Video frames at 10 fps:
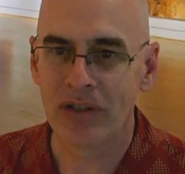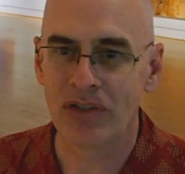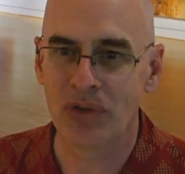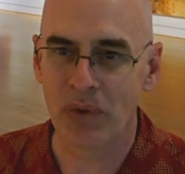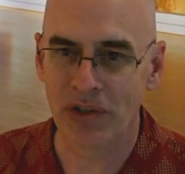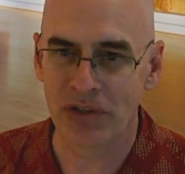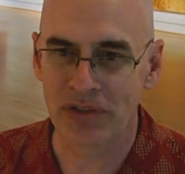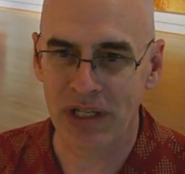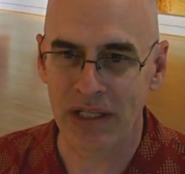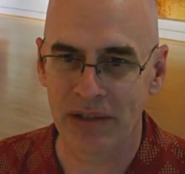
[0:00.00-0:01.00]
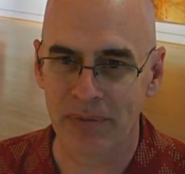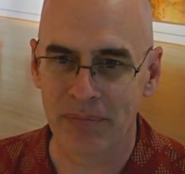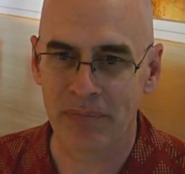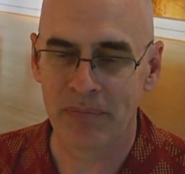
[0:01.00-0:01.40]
to understand them,